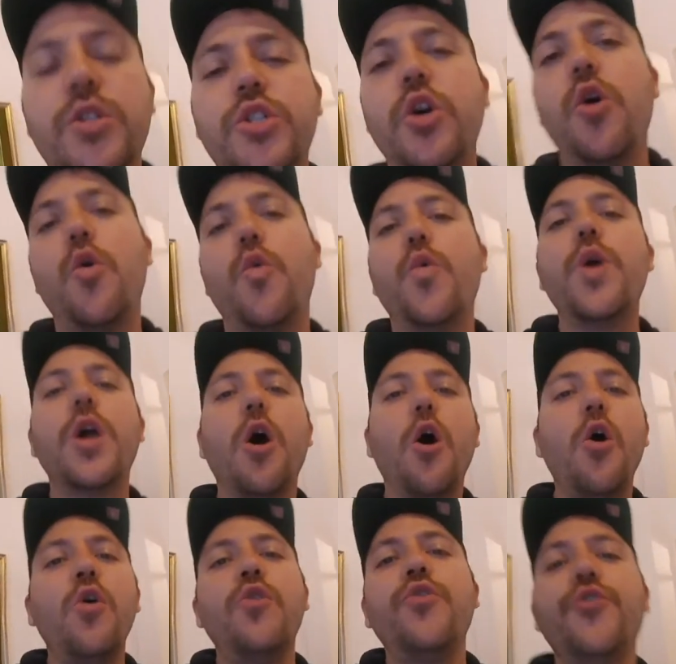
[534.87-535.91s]
So we
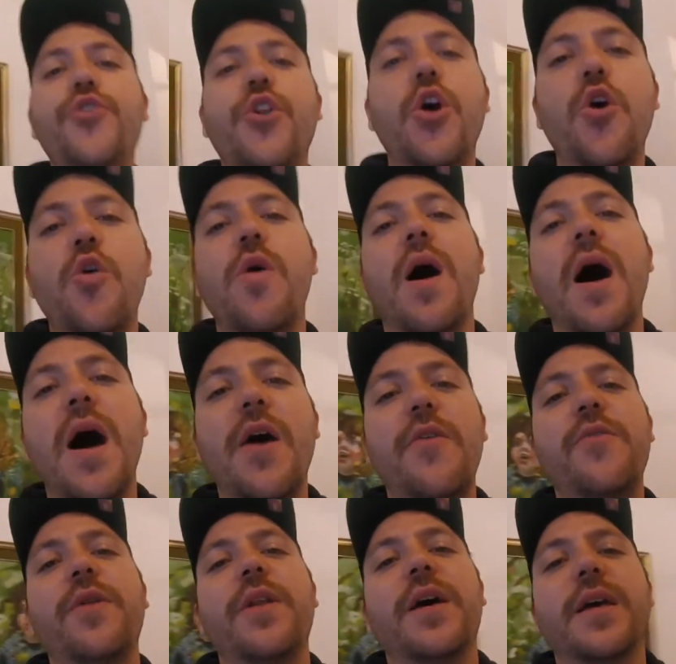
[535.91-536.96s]
all know
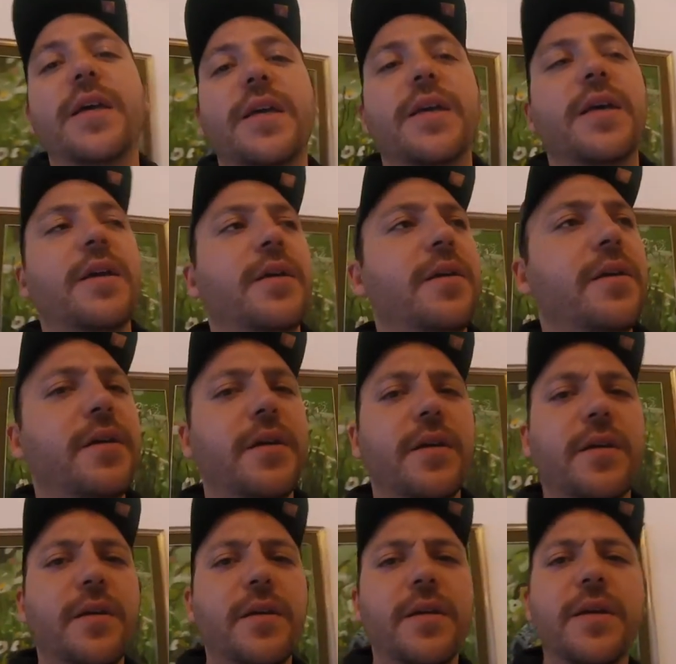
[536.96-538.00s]
how, like,
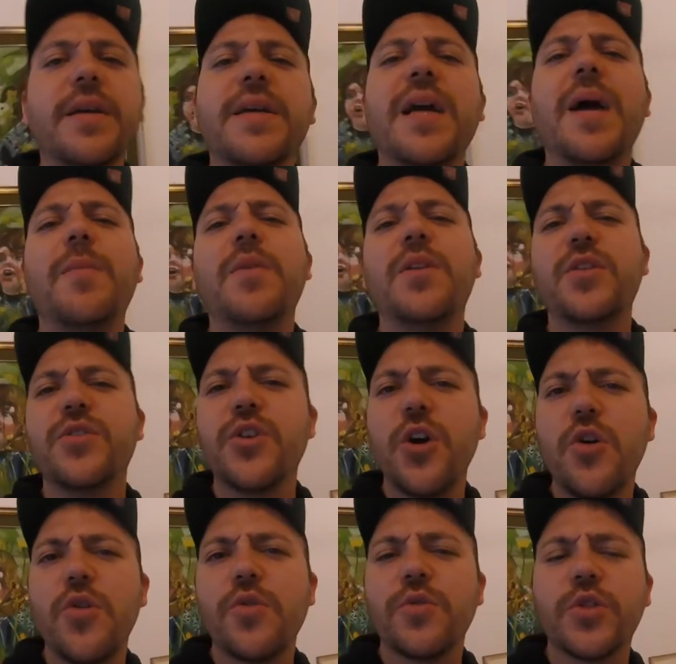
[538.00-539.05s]
gambling
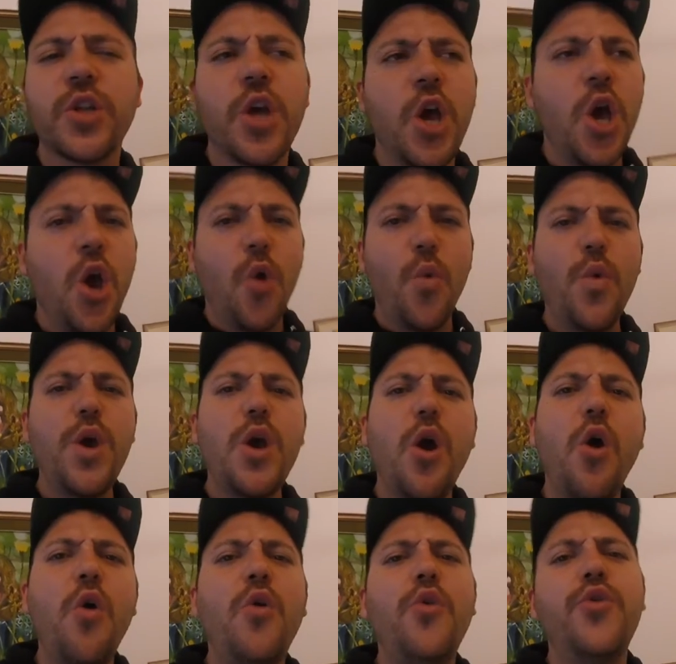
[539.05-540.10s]
goes. We
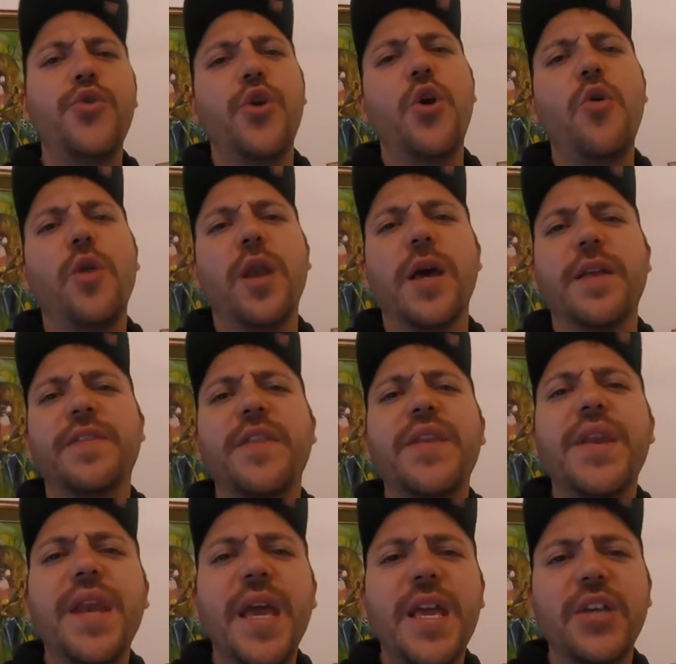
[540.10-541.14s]
all know, like, the
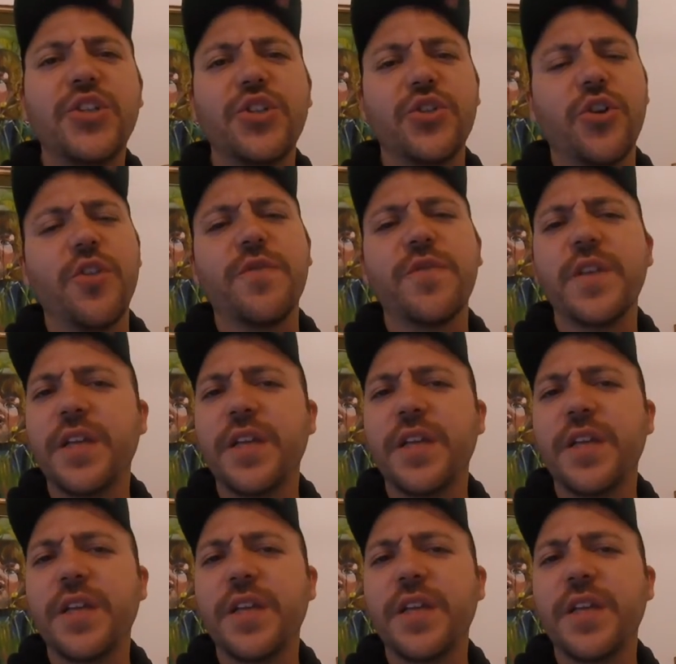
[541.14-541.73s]
nature of the